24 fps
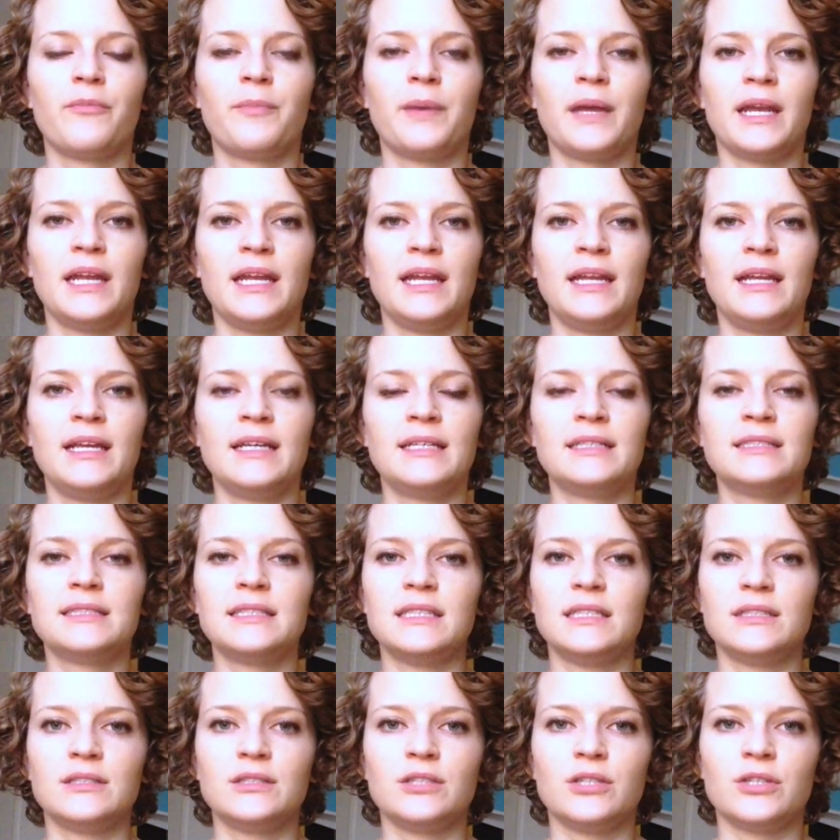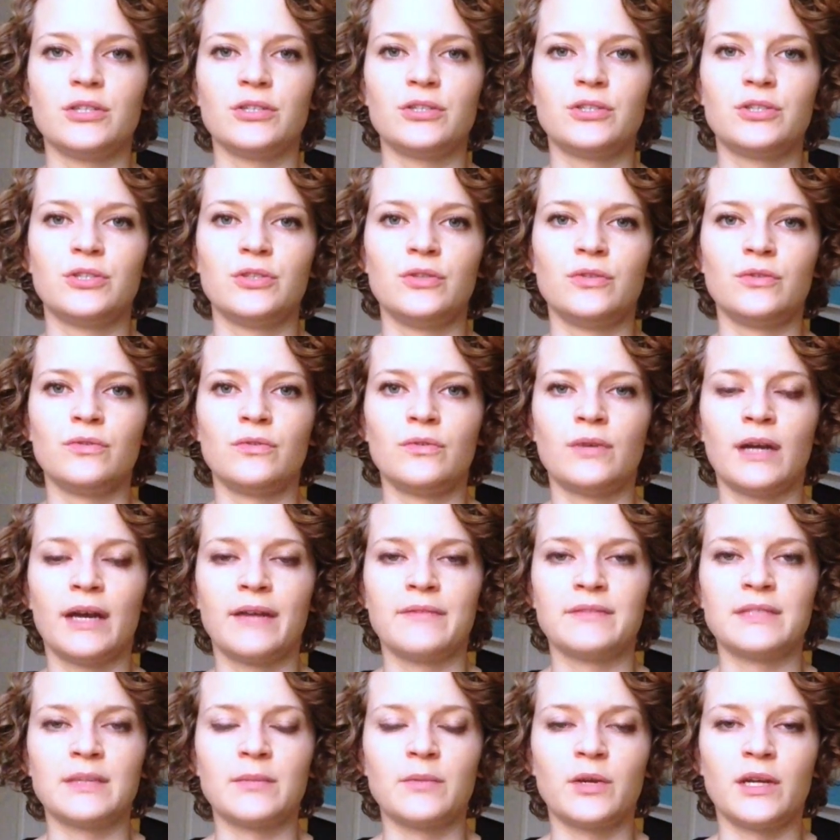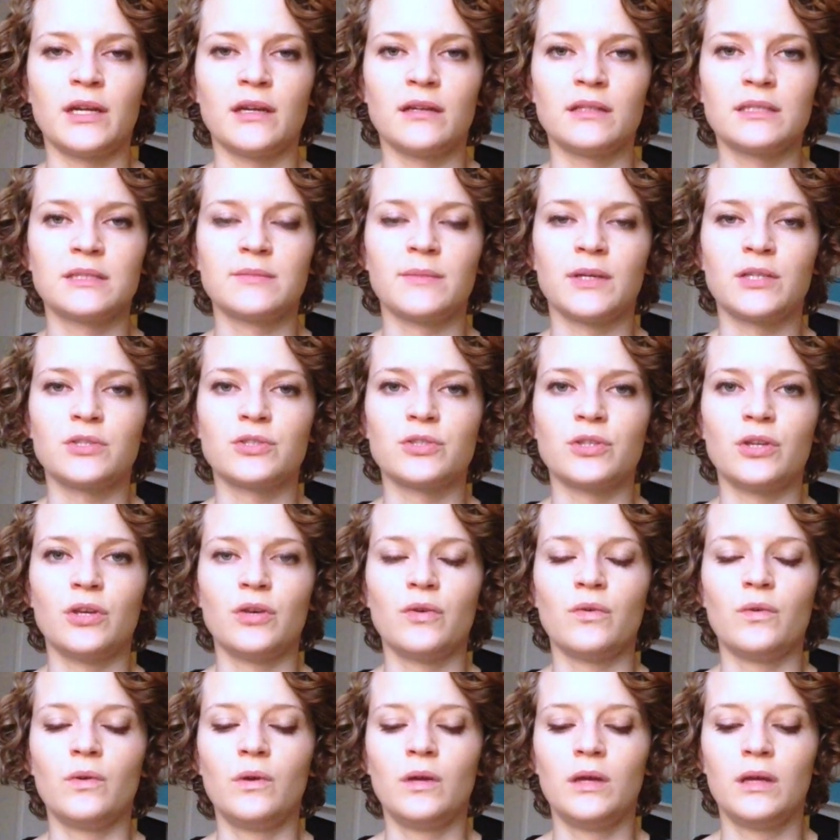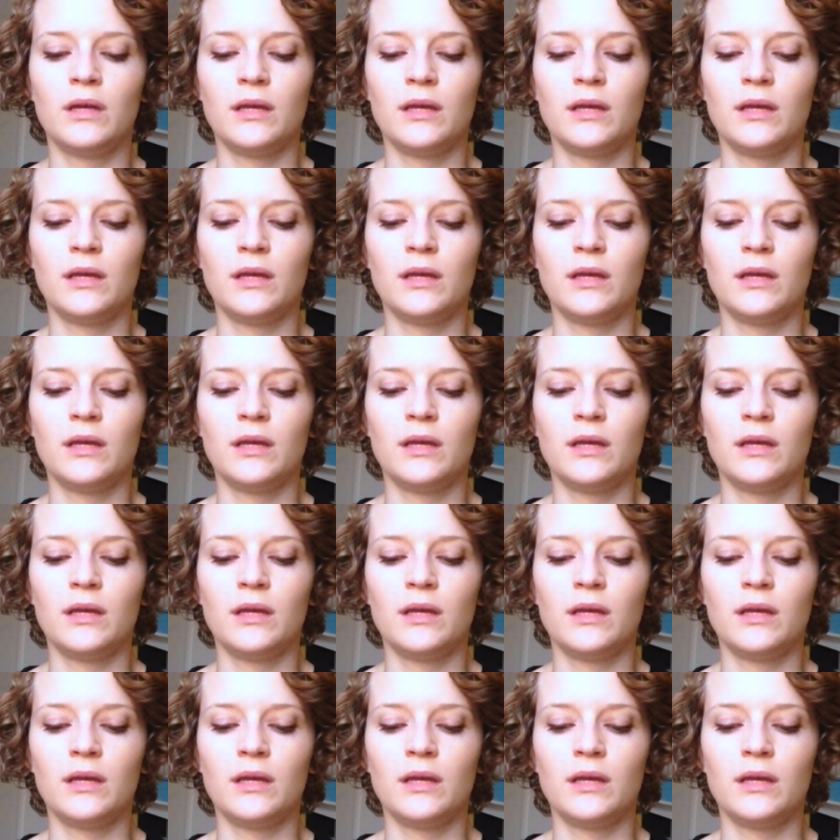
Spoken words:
but it is easier to have someone else measure you.